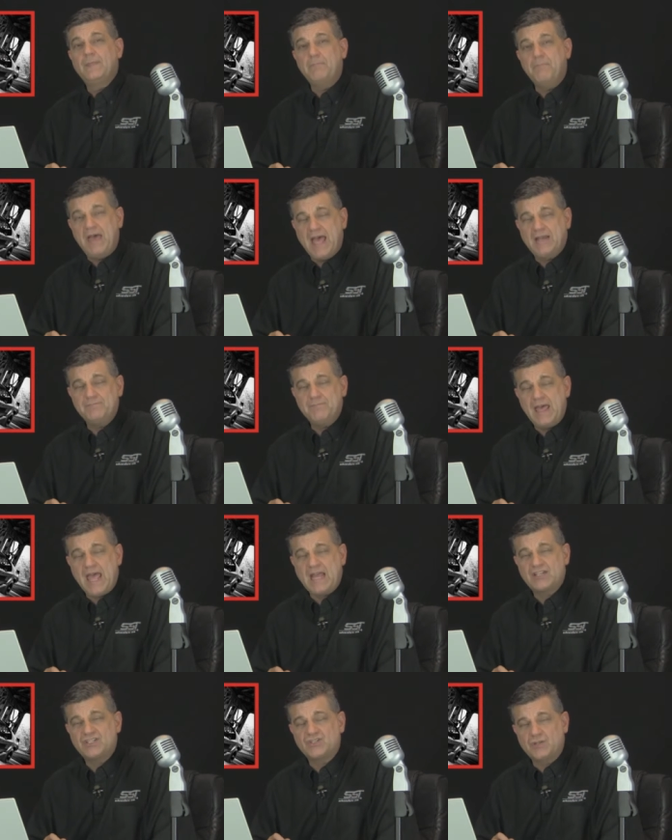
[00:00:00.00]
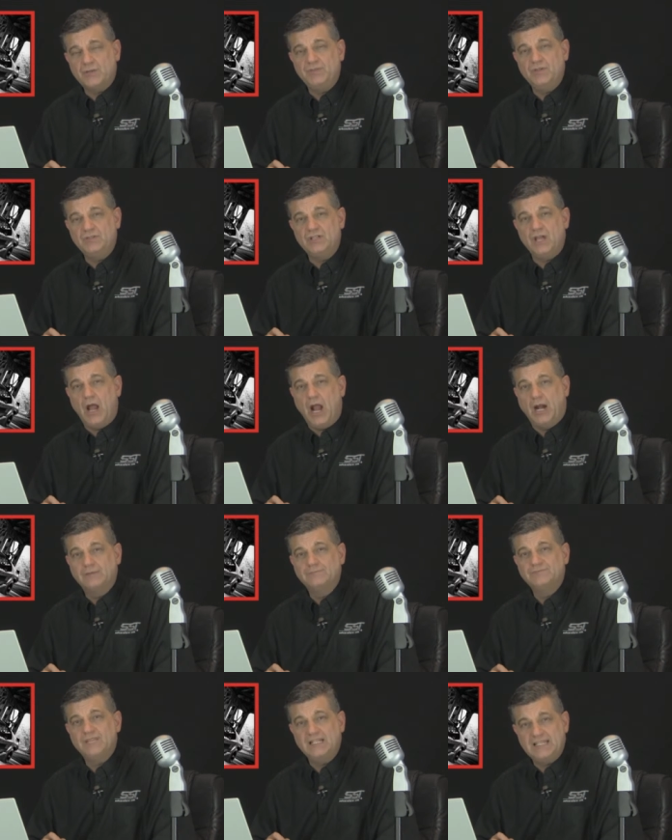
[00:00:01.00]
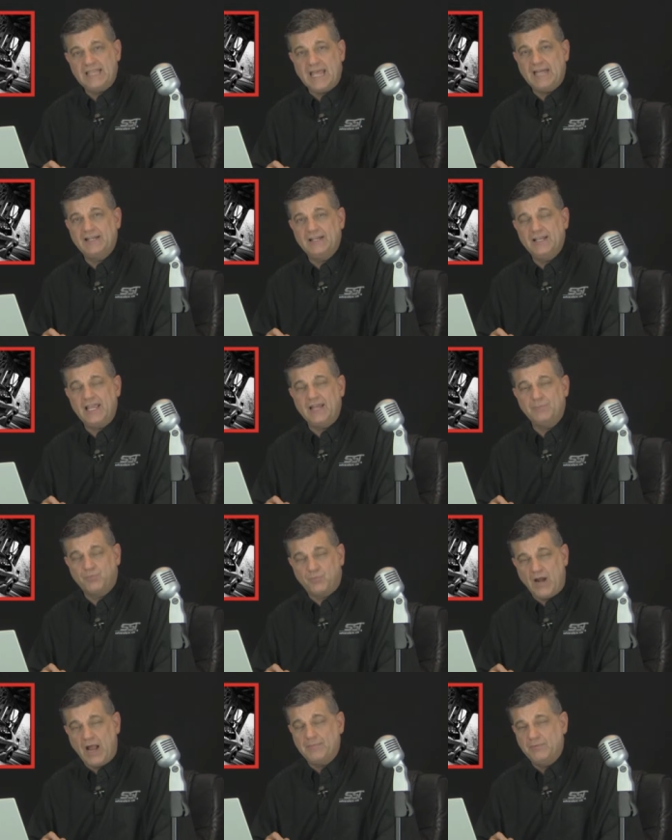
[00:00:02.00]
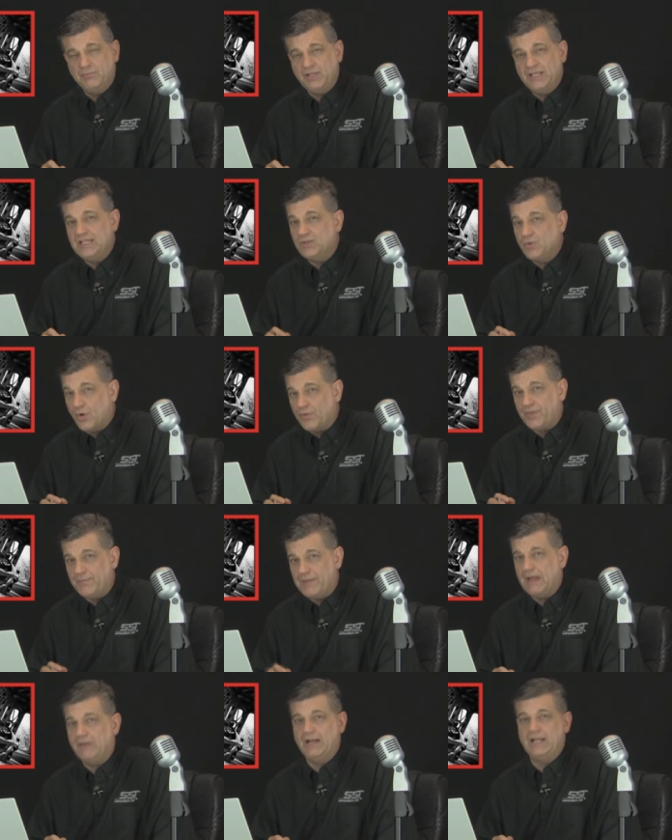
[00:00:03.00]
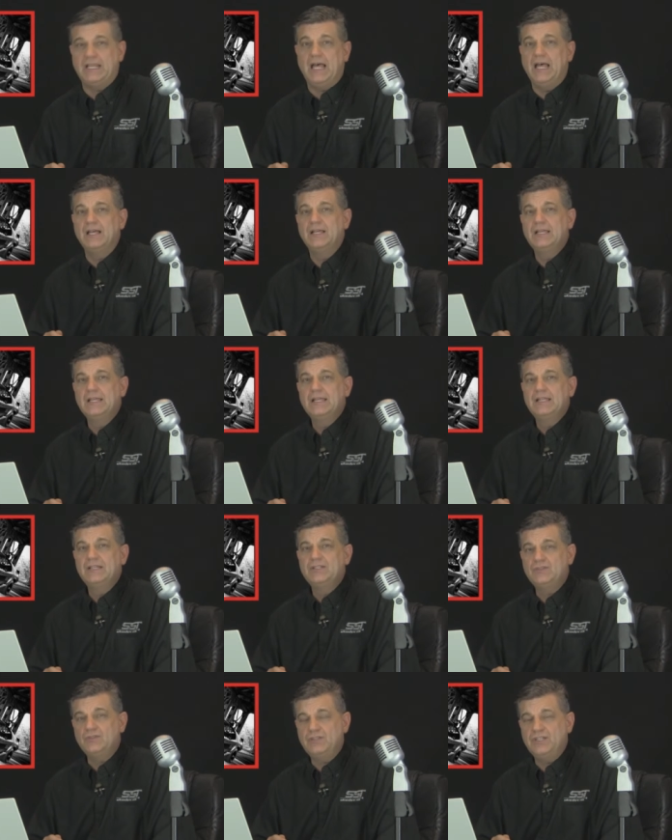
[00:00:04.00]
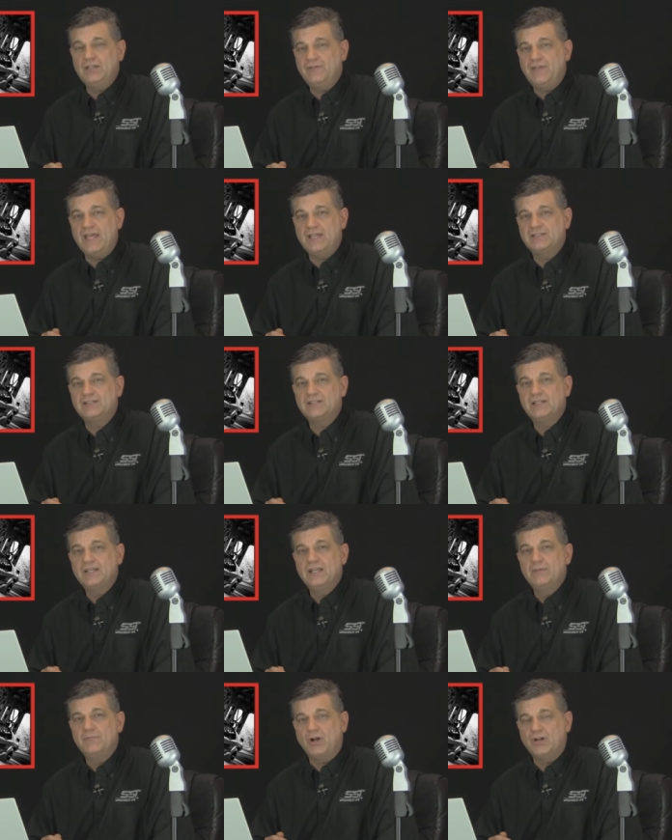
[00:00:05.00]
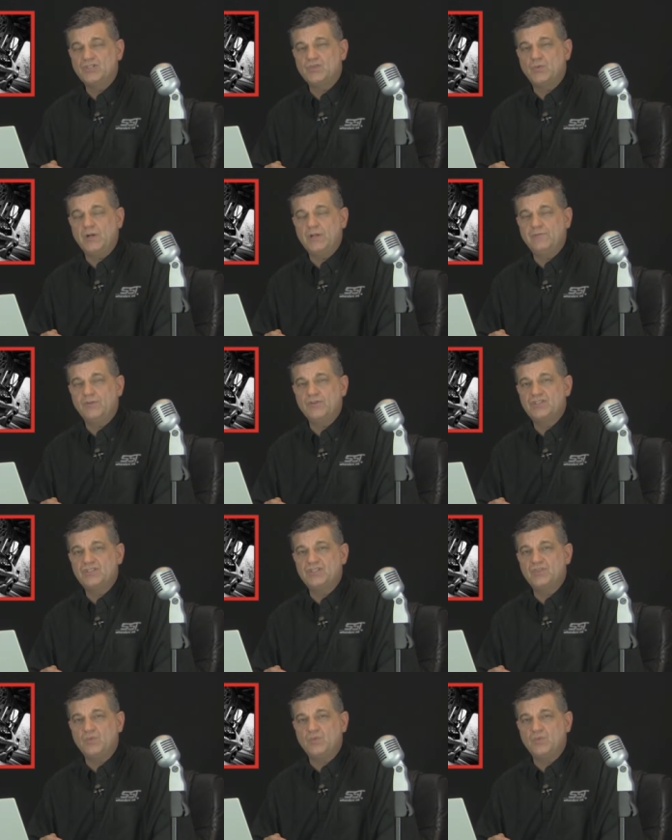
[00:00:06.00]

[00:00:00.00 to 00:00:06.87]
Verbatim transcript: Mad Max tribute car in Canada and probably North America to the event March 21st to